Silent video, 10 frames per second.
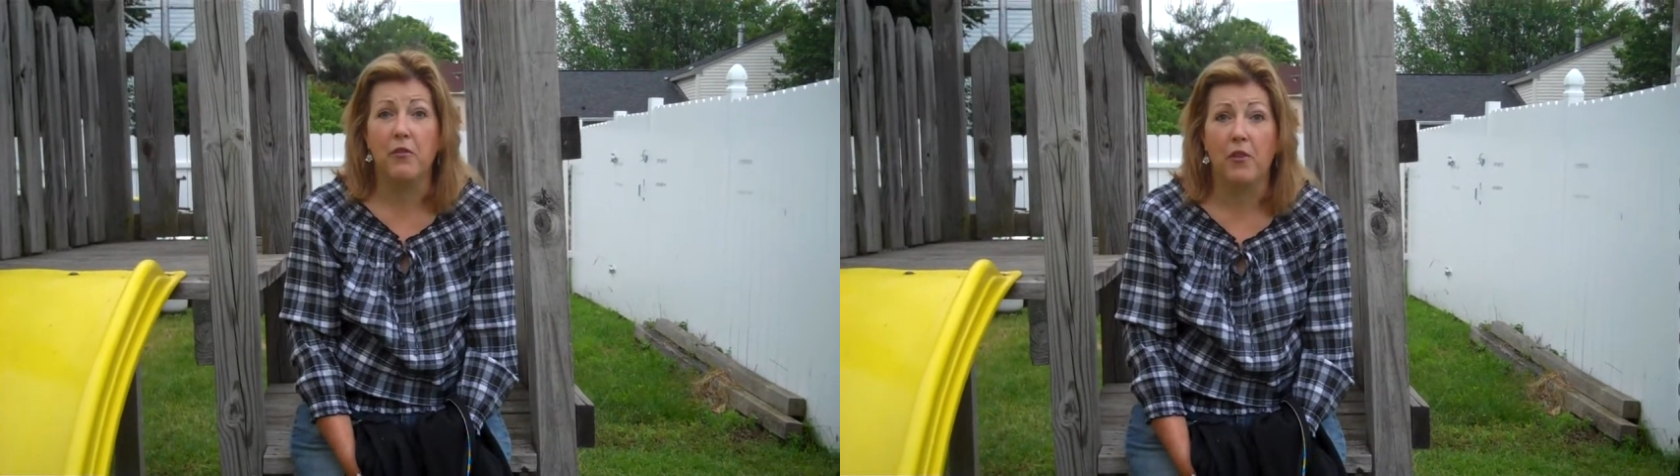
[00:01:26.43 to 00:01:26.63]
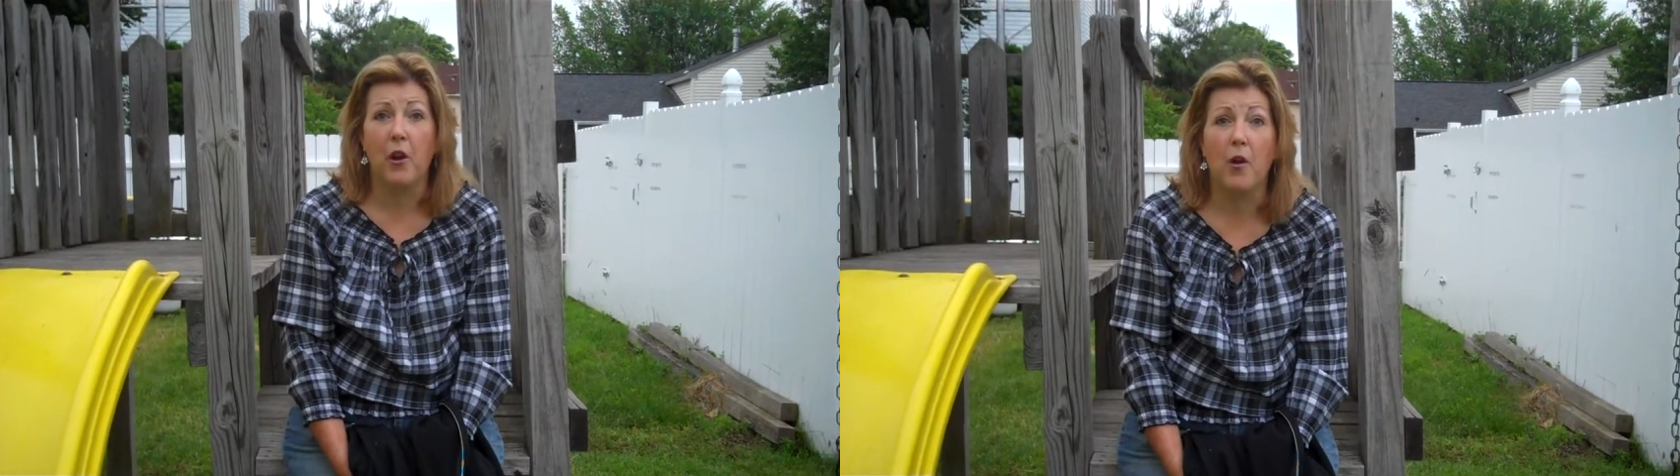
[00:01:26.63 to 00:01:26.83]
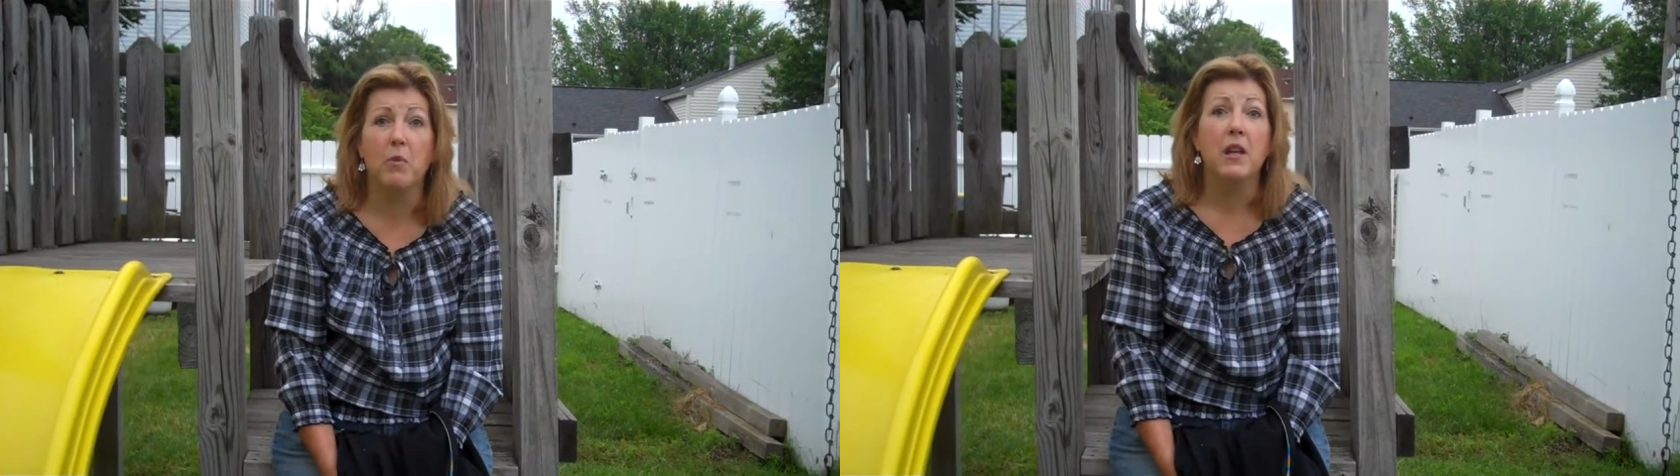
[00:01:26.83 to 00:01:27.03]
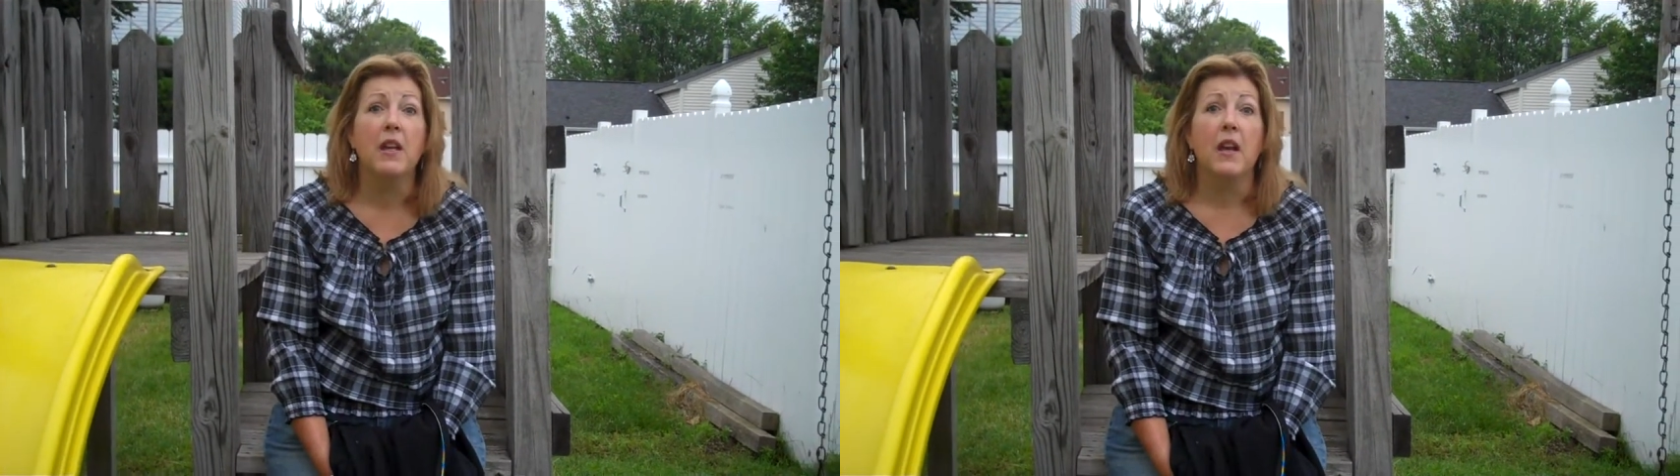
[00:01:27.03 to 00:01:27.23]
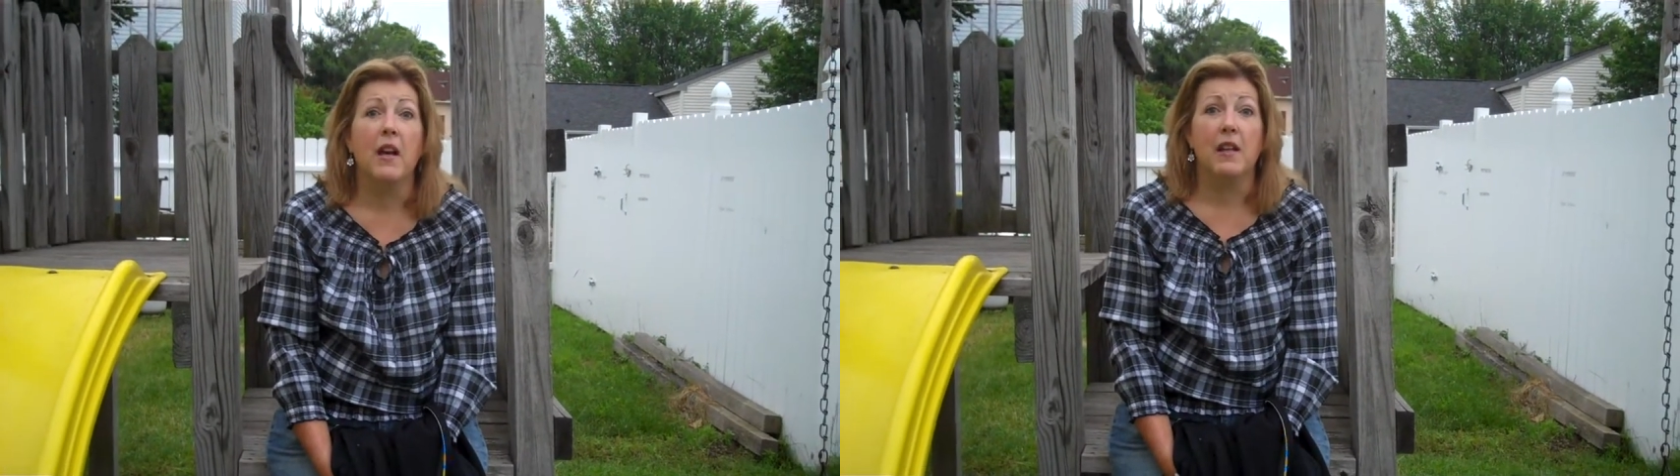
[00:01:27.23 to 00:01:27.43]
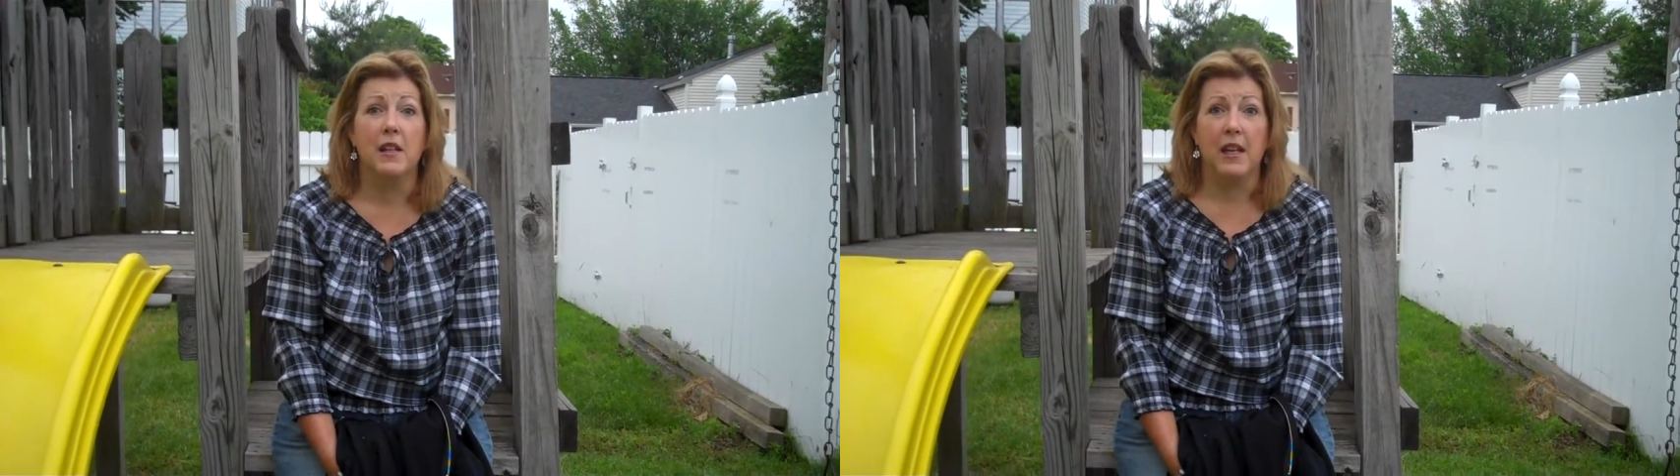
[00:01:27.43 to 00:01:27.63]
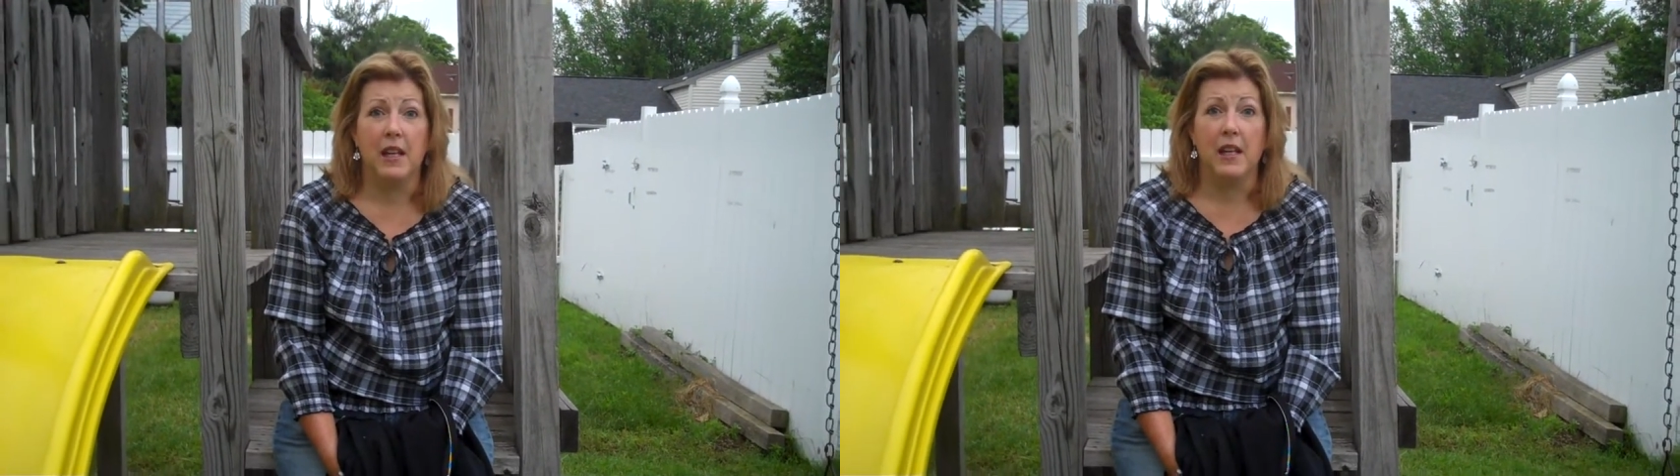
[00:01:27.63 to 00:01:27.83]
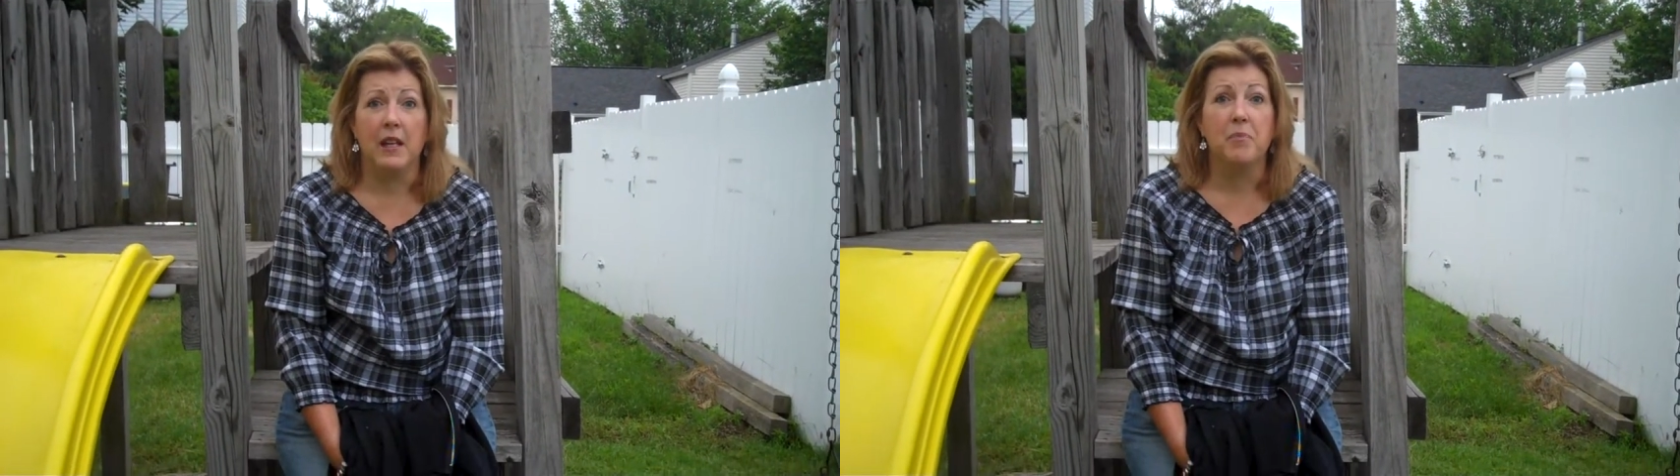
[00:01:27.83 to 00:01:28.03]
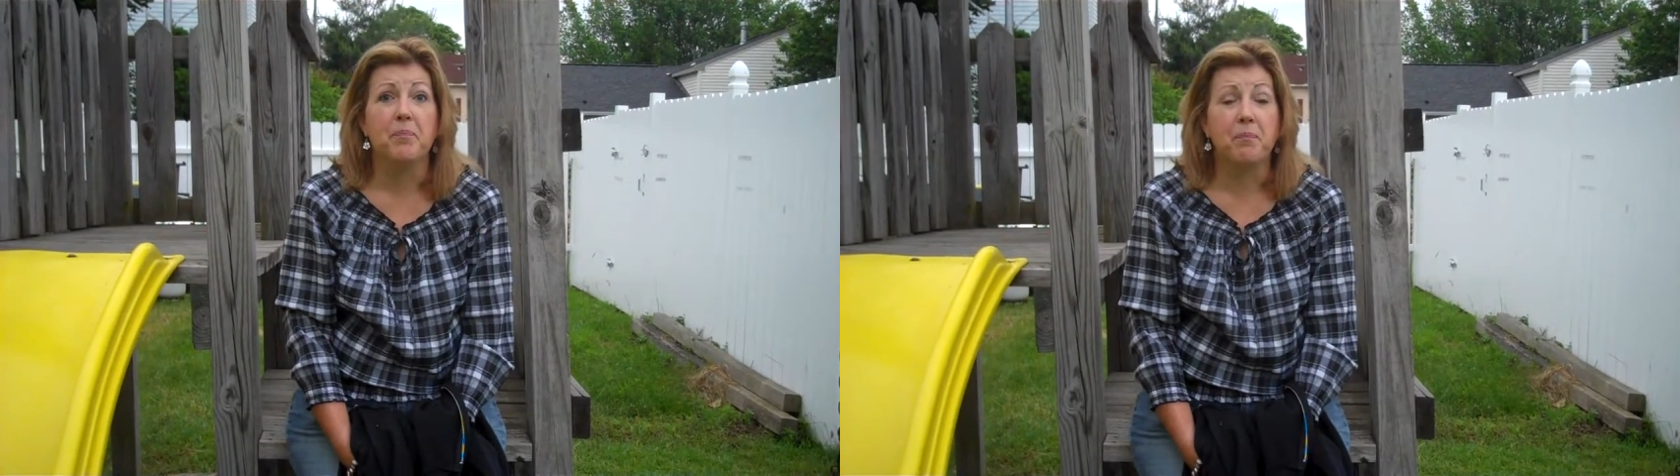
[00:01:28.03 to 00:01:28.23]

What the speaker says: from Nikki,